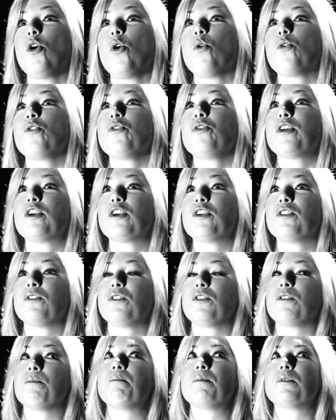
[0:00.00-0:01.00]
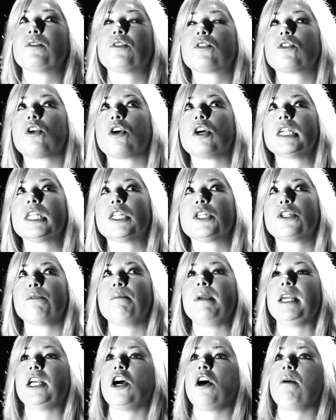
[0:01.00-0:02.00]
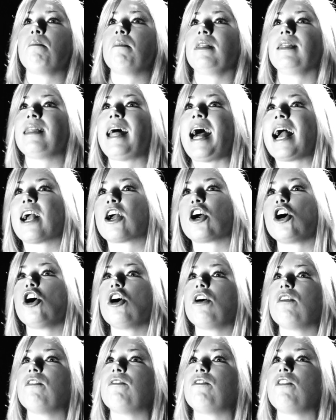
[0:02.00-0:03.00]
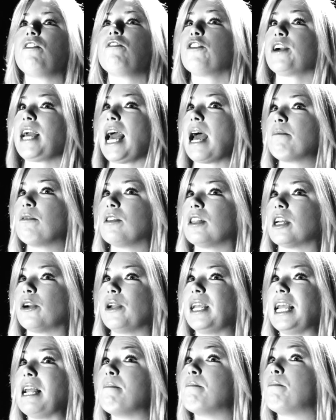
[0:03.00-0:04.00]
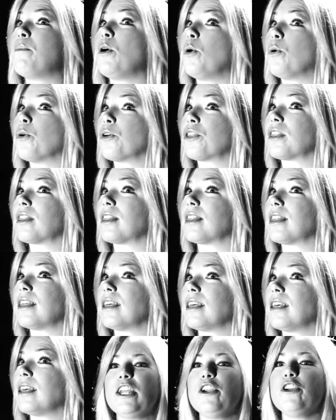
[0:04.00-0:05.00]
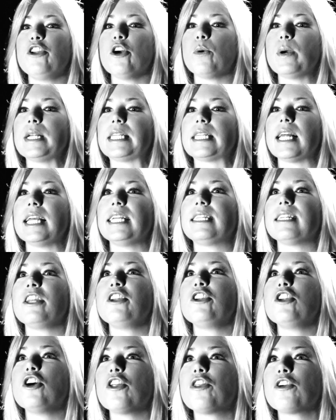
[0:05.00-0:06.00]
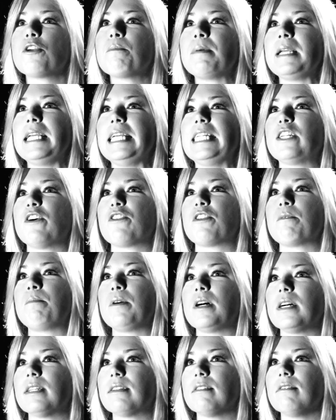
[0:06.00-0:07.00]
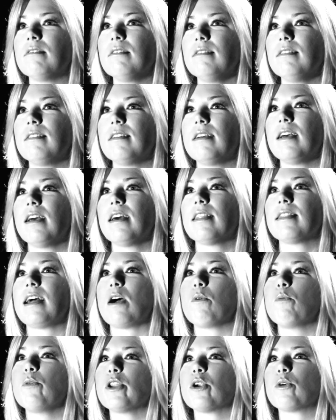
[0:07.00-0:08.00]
So there, there starts to become a lack of vocabulary in both. You know, it's, it's another piece of the puzzle that